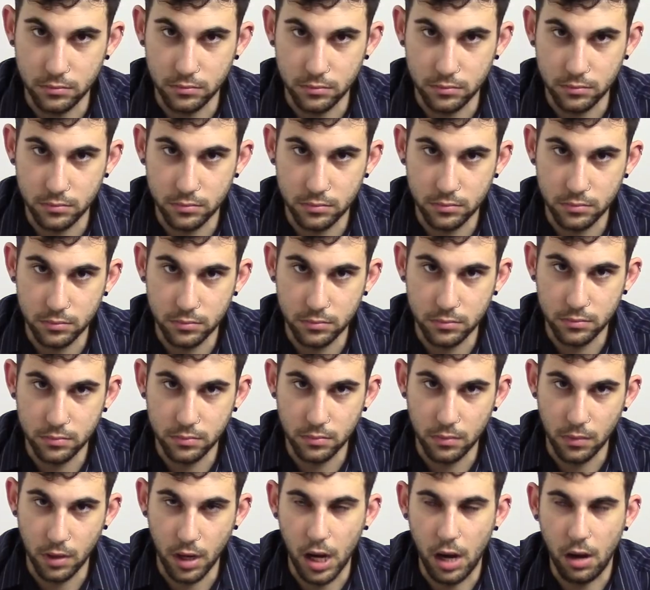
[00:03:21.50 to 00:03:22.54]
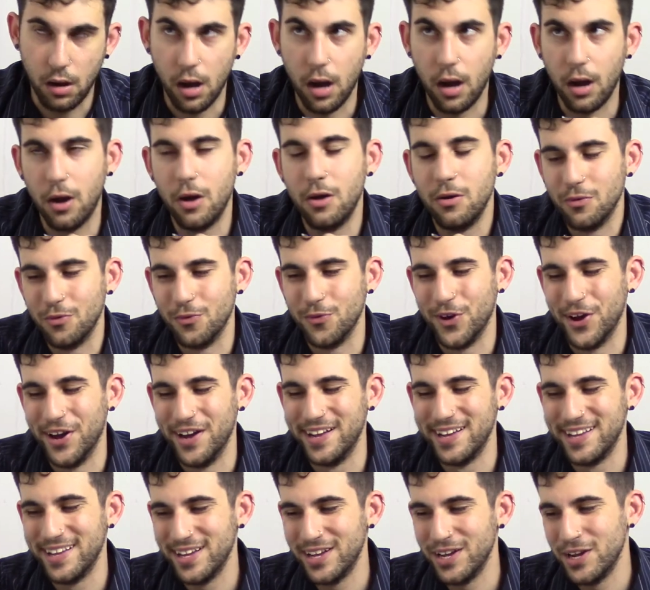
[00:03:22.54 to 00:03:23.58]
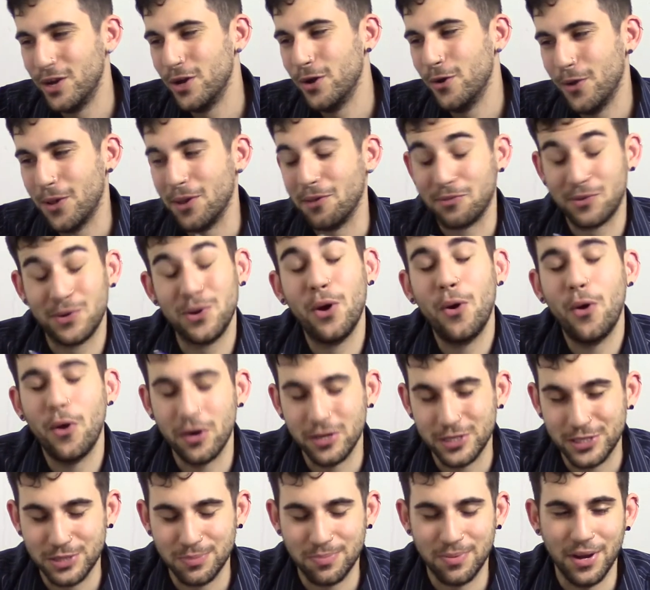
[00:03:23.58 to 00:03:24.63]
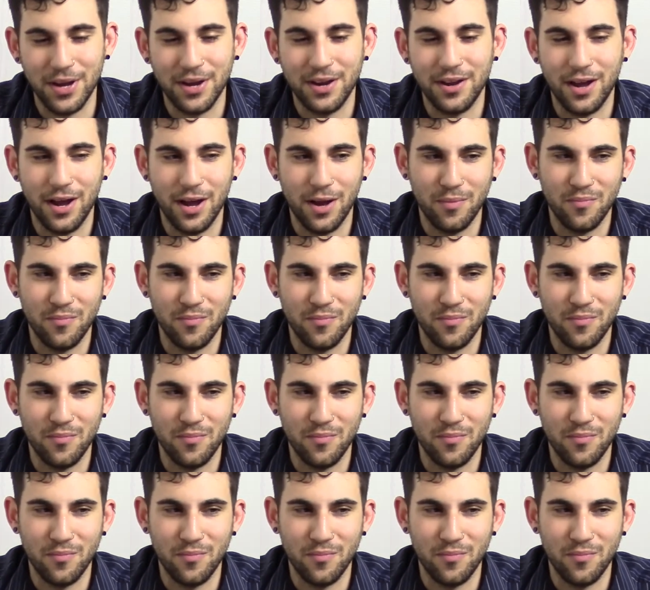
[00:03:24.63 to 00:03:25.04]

Yeah. Oh, well, of course, but,